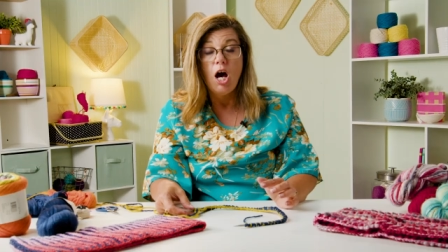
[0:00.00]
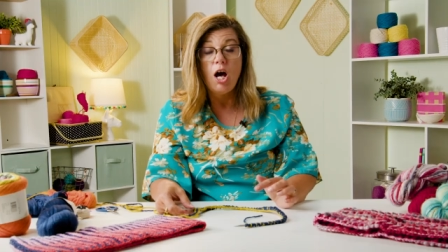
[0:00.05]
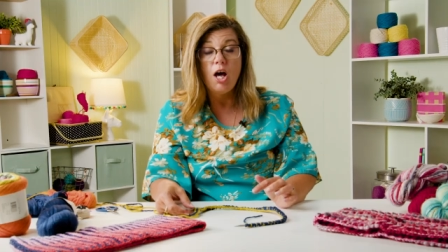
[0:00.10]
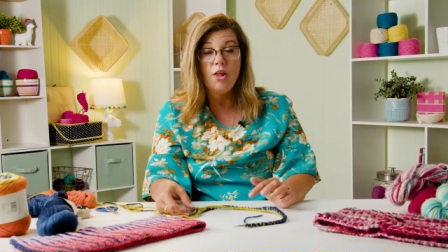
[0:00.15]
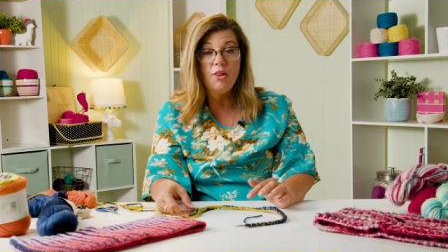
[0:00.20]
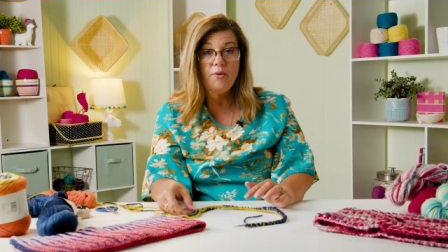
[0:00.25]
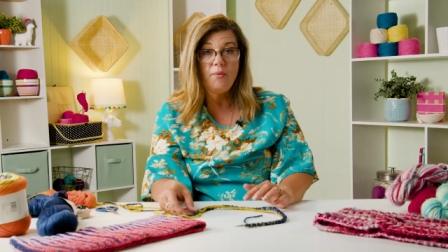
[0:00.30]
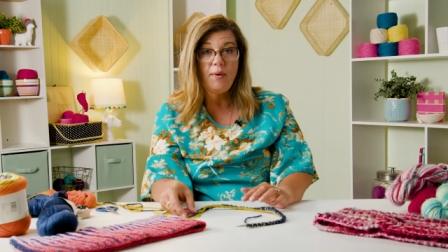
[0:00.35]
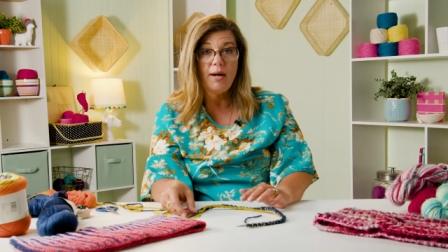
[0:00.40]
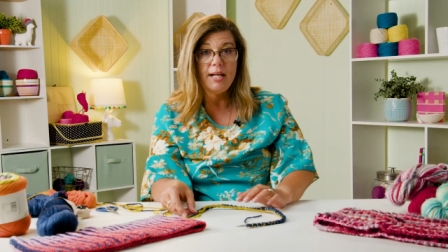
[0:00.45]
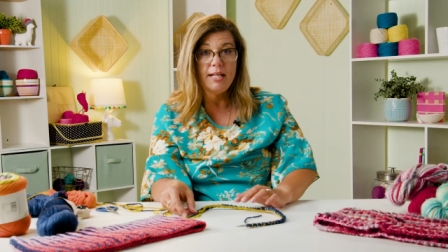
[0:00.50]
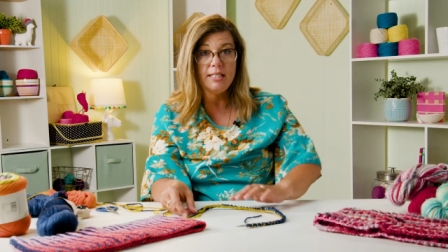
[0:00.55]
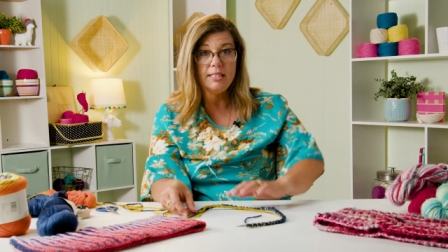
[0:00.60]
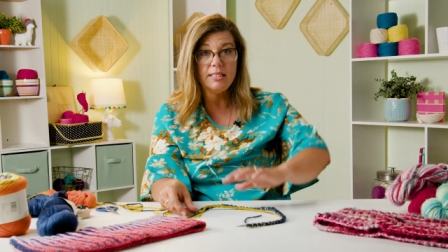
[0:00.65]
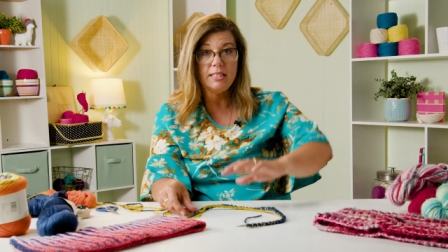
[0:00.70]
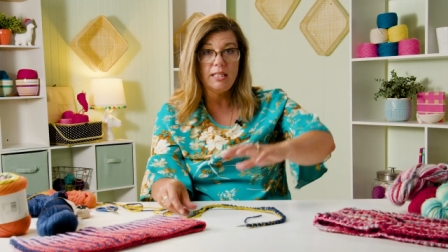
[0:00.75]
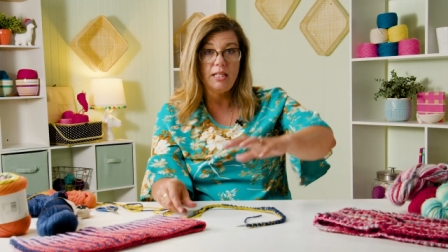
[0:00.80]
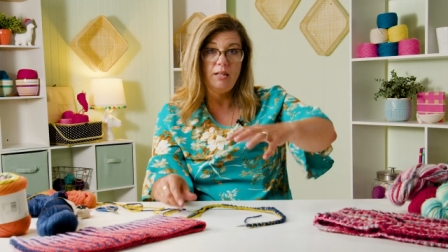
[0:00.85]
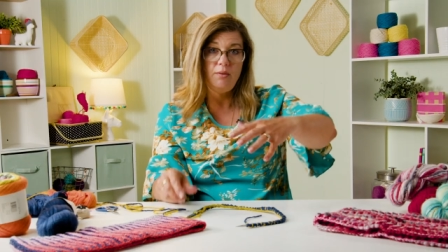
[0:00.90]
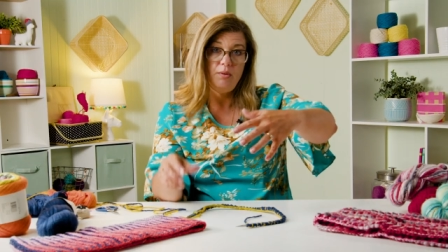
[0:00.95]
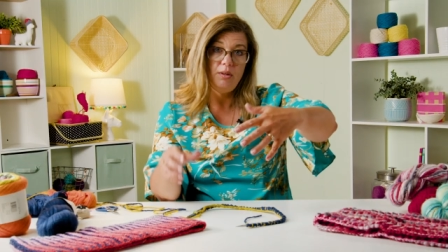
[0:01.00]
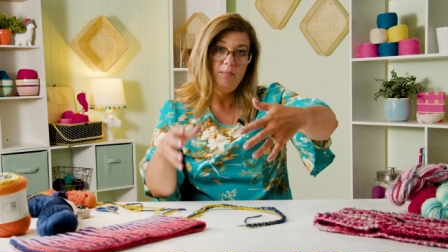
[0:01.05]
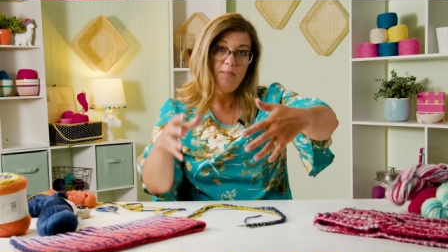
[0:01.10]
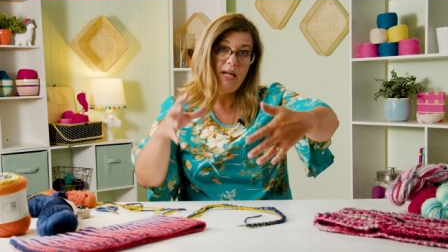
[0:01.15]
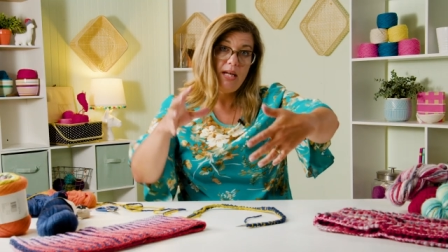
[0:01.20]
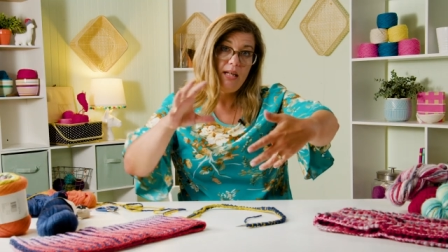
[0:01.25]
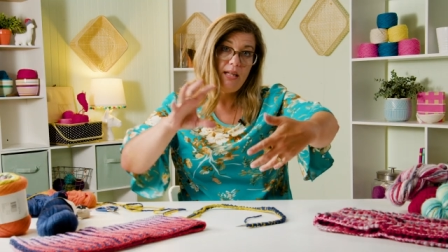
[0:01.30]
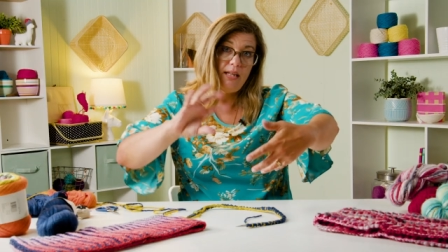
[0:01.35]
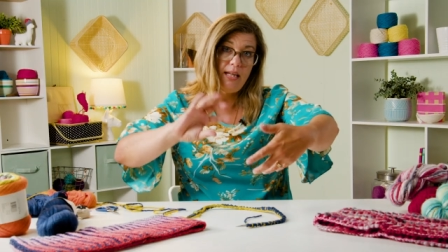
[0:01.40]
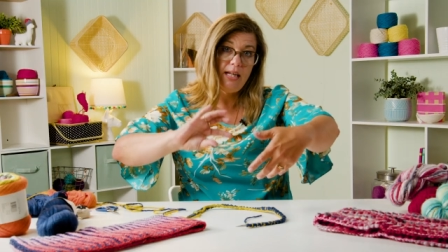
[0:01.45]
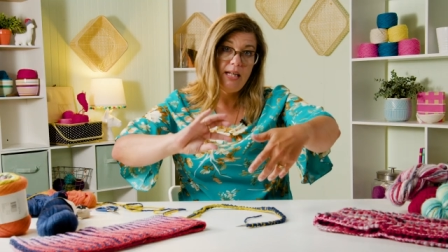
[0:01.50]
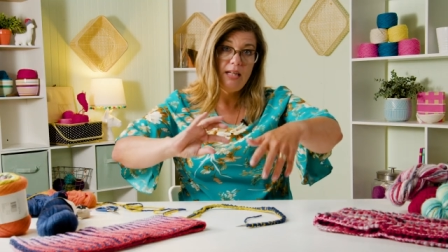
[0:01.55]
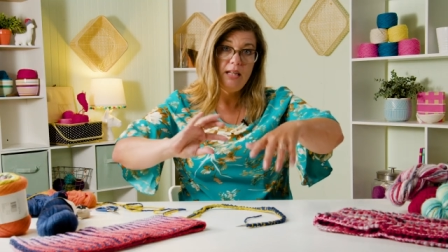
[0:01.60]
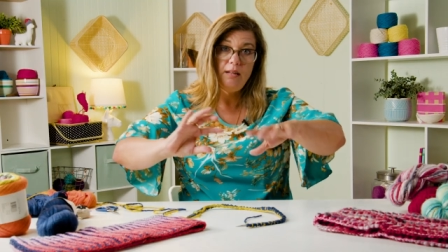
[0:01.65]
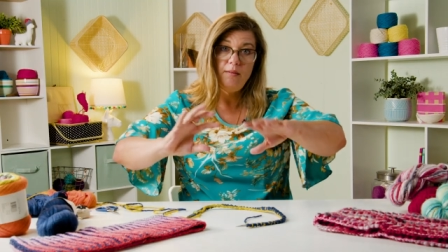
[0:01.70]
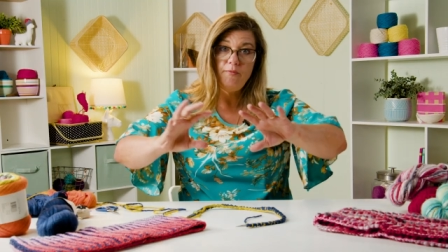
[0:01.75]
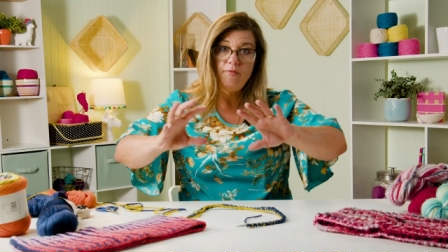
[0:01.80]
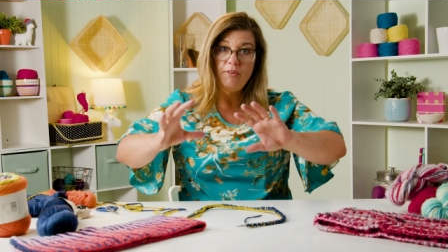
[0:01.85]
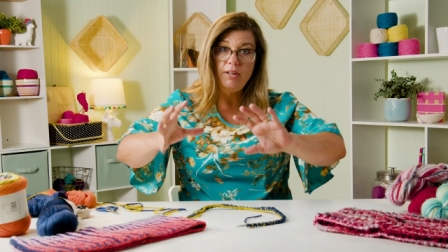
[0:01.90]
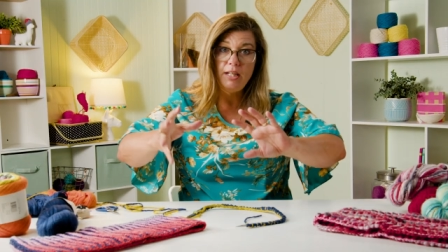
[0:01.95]
Otherwise, it would make like an
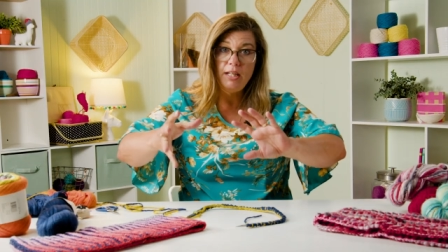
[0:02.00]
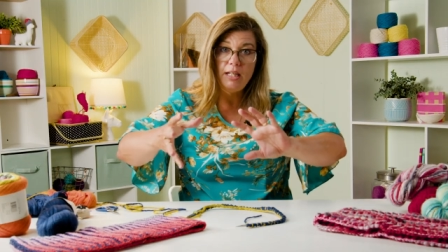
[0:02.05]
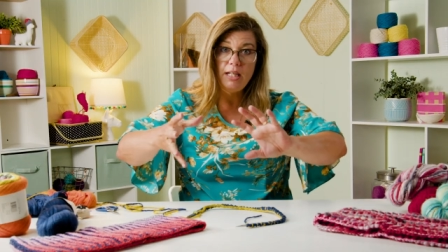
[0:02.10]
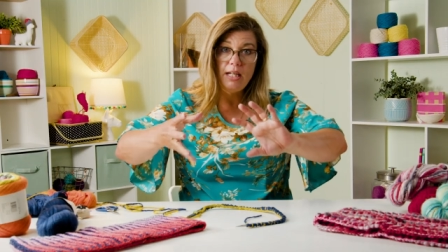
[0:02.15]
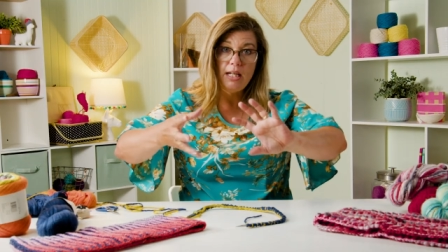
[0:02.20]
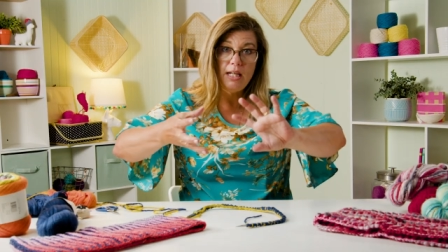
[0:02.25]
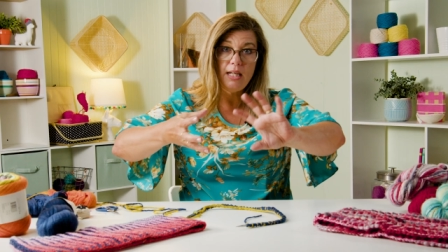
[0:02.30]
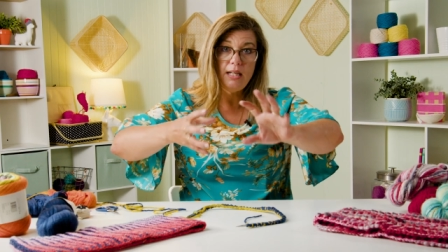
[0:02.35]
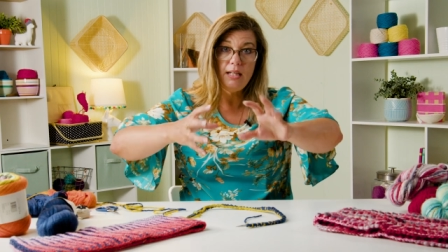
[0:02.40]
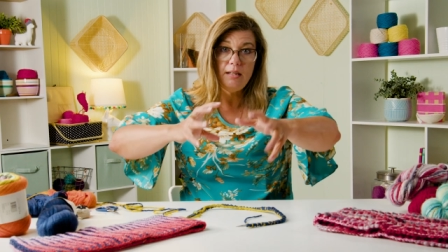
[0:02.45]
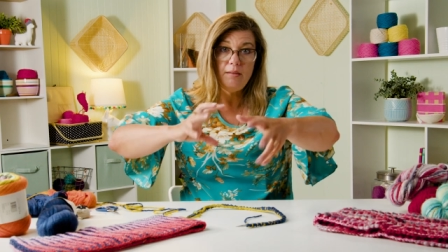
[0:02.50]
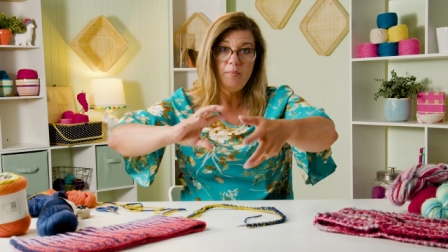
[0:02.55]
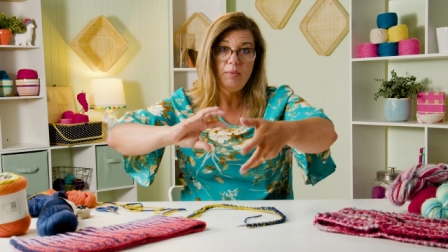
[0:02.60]
infinity.